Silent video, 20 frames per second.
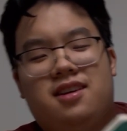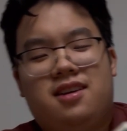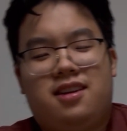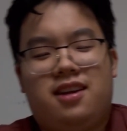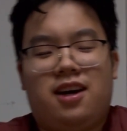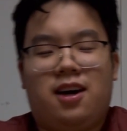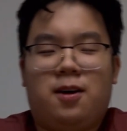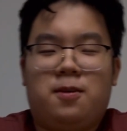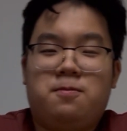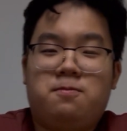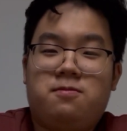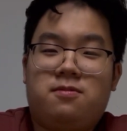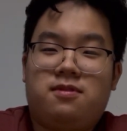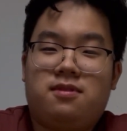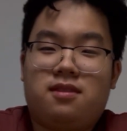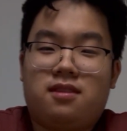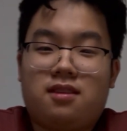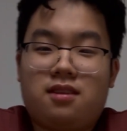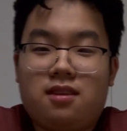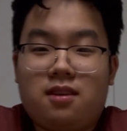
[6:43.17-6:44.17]
Now,
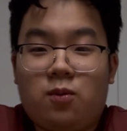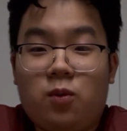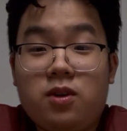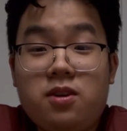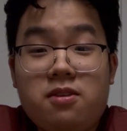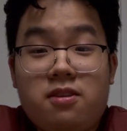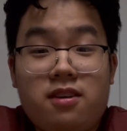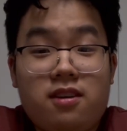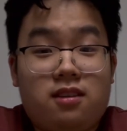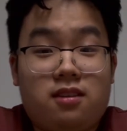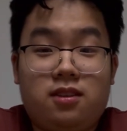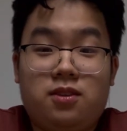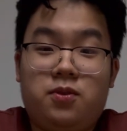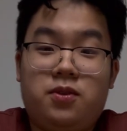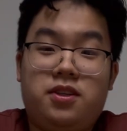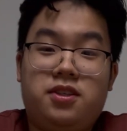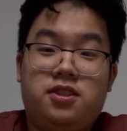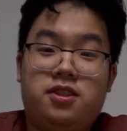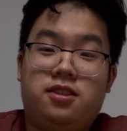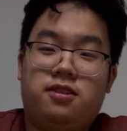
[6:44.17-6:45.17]
when you think
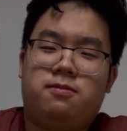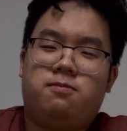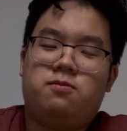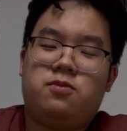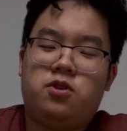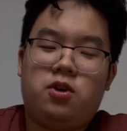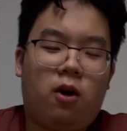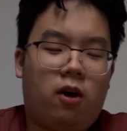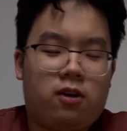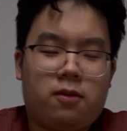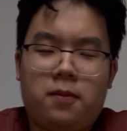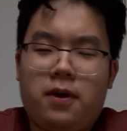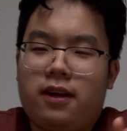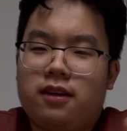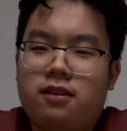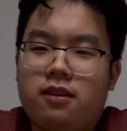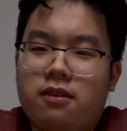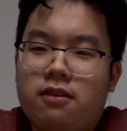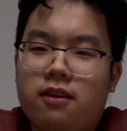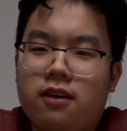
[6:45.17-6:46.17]
Luigi, you
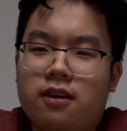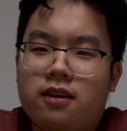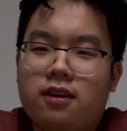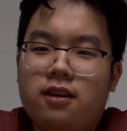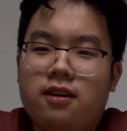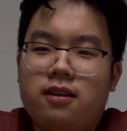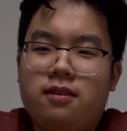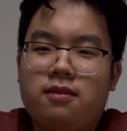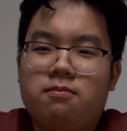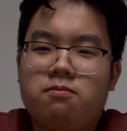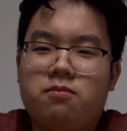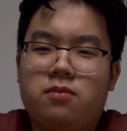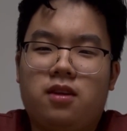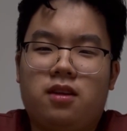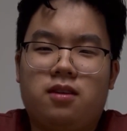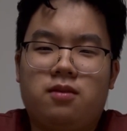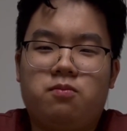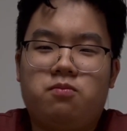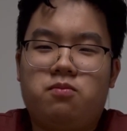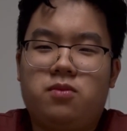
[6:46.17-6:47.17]
automatically think
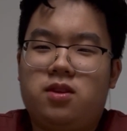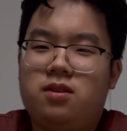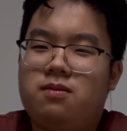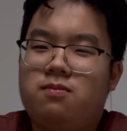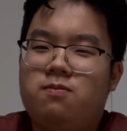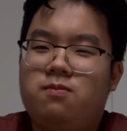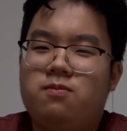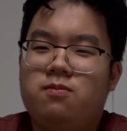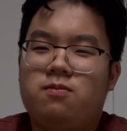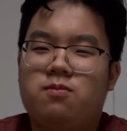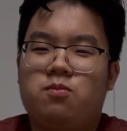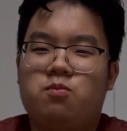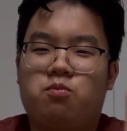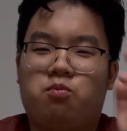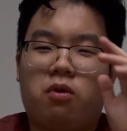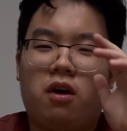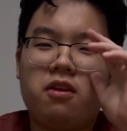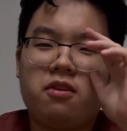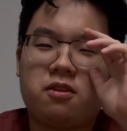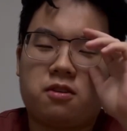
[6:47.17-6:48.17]
the
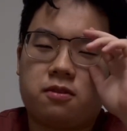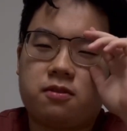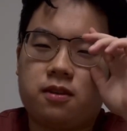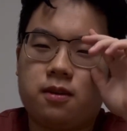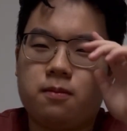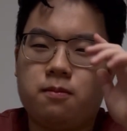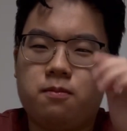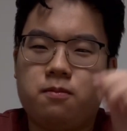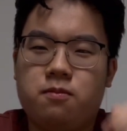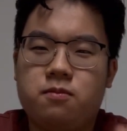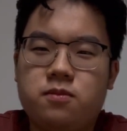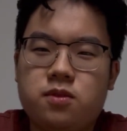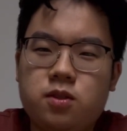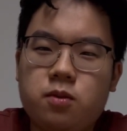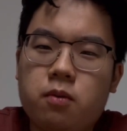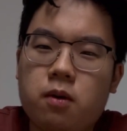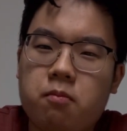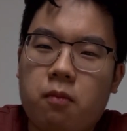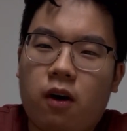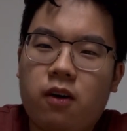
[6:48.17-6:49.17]
brother from
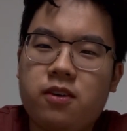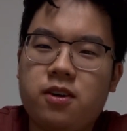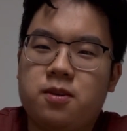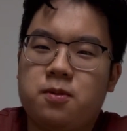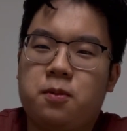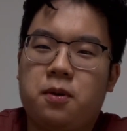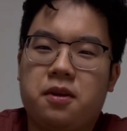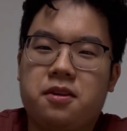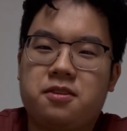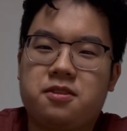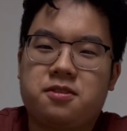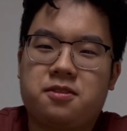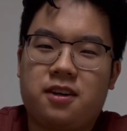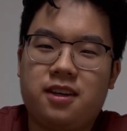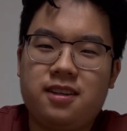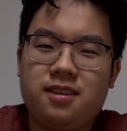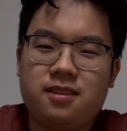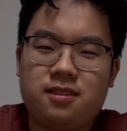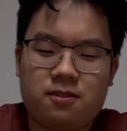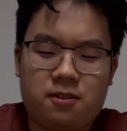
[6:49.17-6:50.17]
Super Mario Brothers,
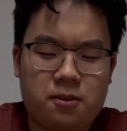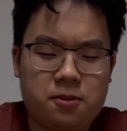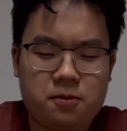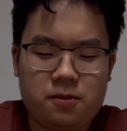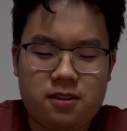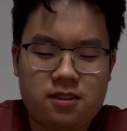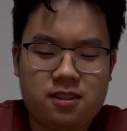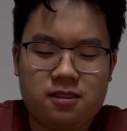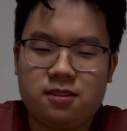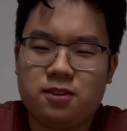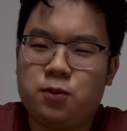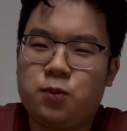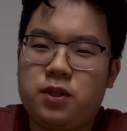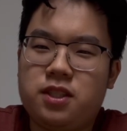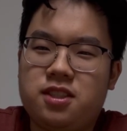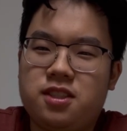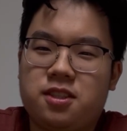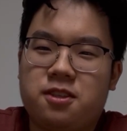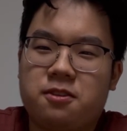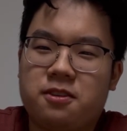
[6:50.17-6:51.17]
right? Isn't
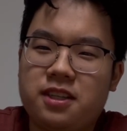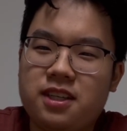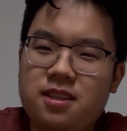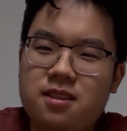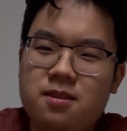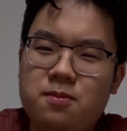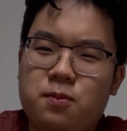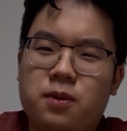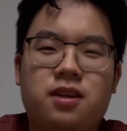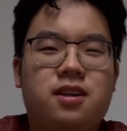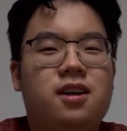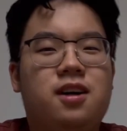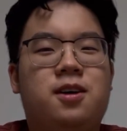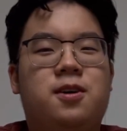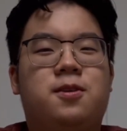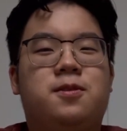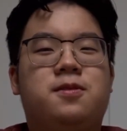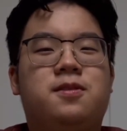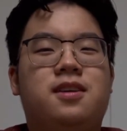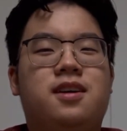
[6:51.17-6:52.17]
Luigi green? But
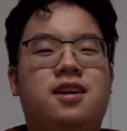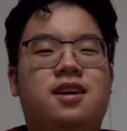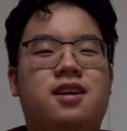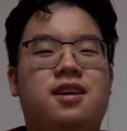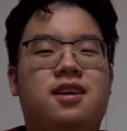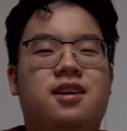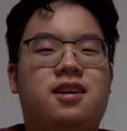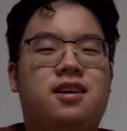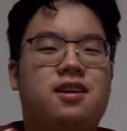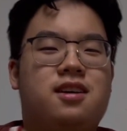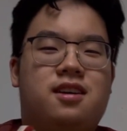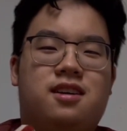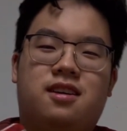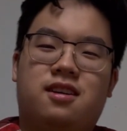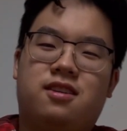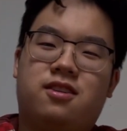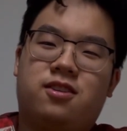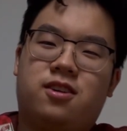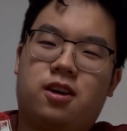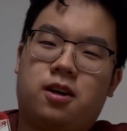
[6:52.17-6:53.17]
no.
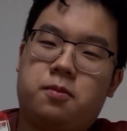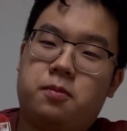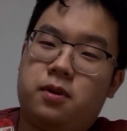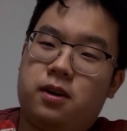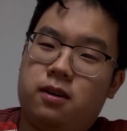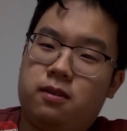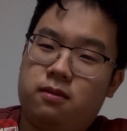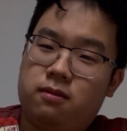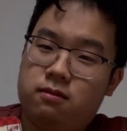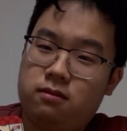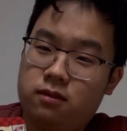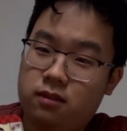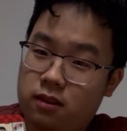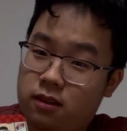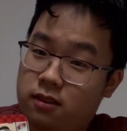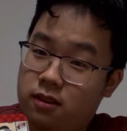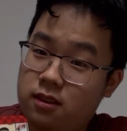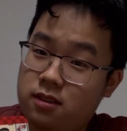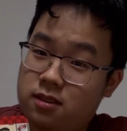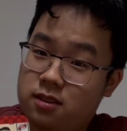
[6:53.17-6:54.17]
We're talking about
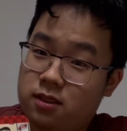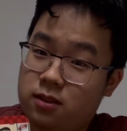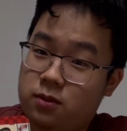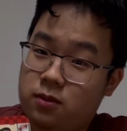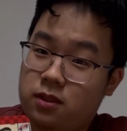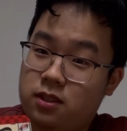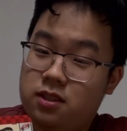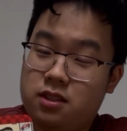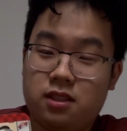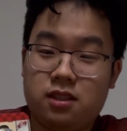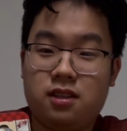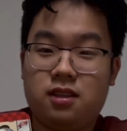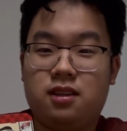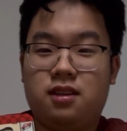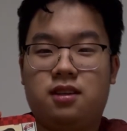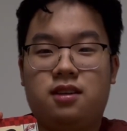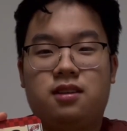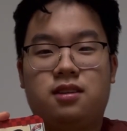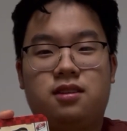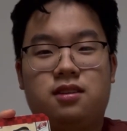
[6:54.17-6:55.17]
this Luigi.
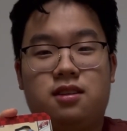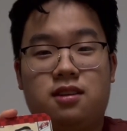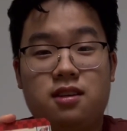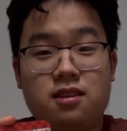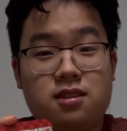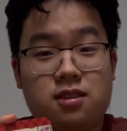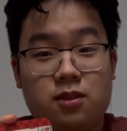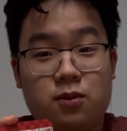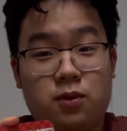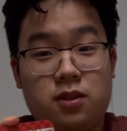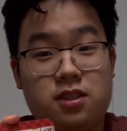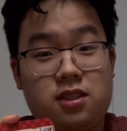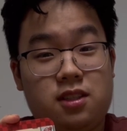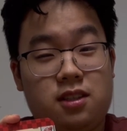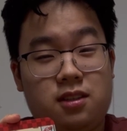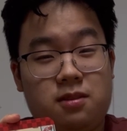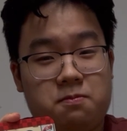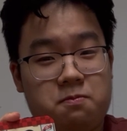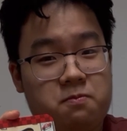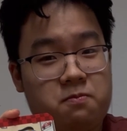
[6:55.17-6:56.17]
This
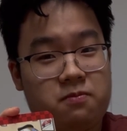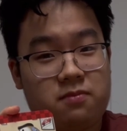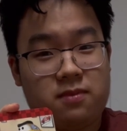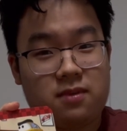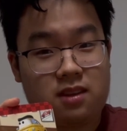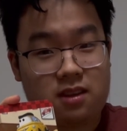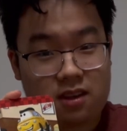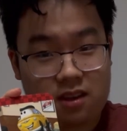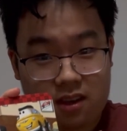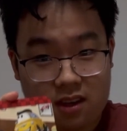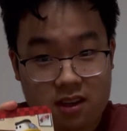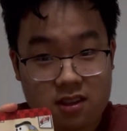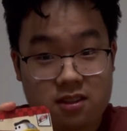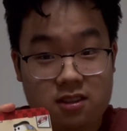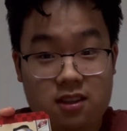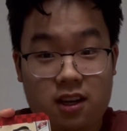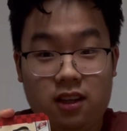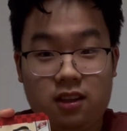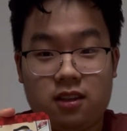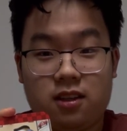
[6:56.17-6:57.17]
Luigi
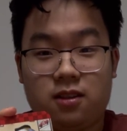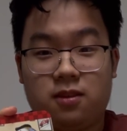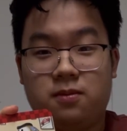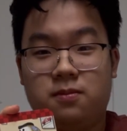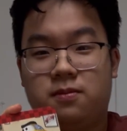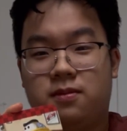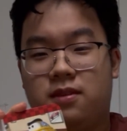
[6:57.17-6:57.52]
is yellow.